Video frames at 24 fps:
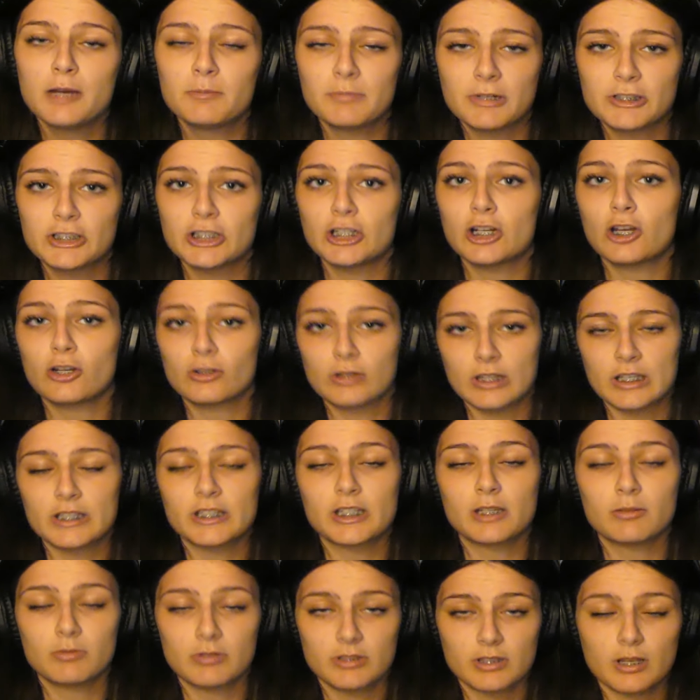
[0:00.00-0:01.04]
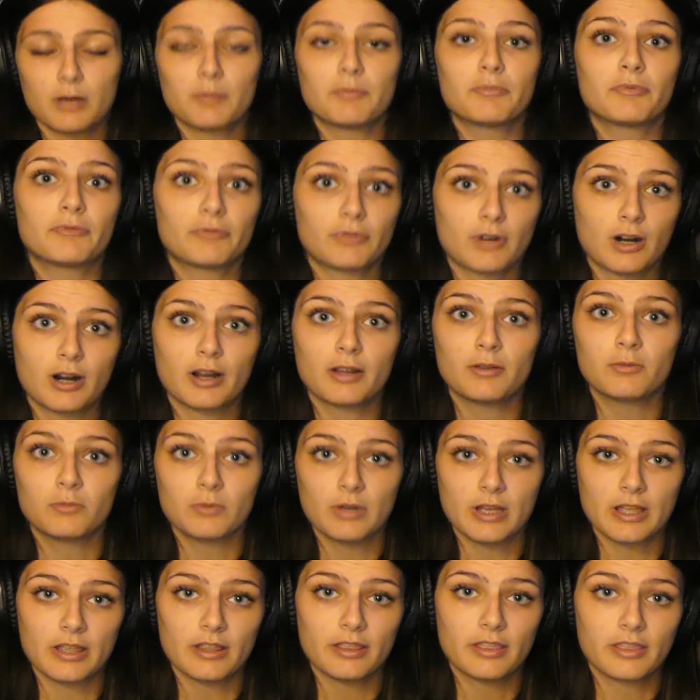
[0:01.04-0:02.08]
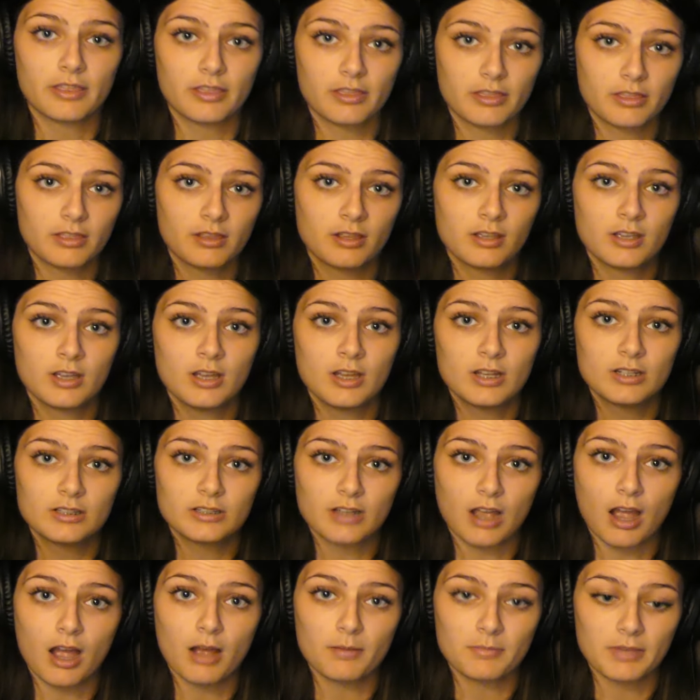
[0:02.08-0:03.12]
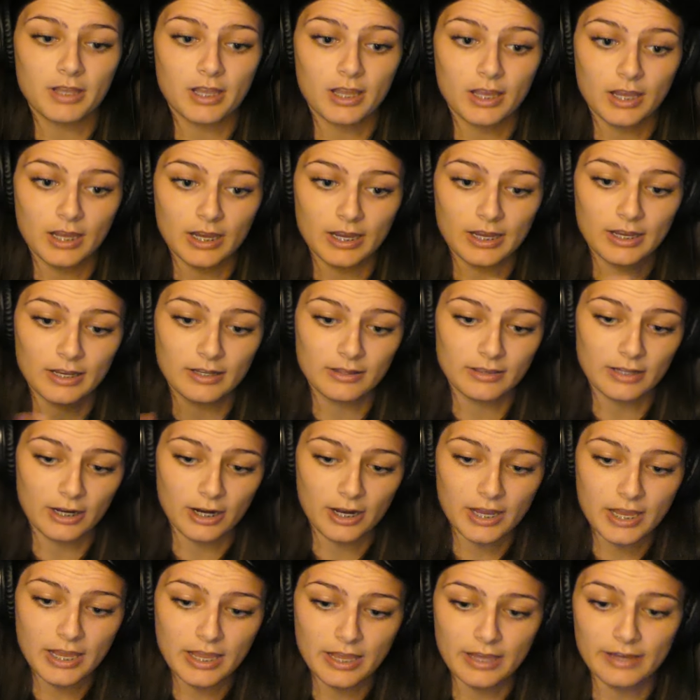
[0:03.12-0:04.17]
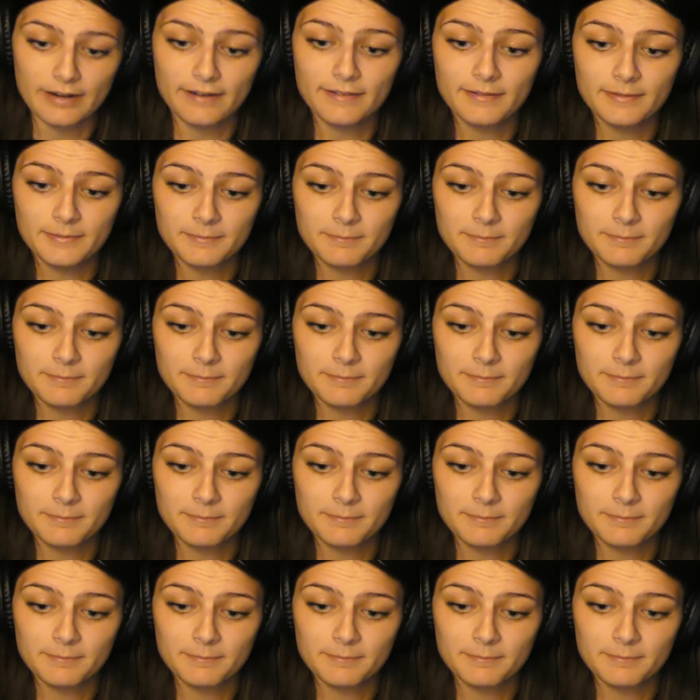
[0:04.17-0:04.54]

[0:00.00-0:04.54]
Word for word: But you know, Lizzie was up front with Tommy and their kid.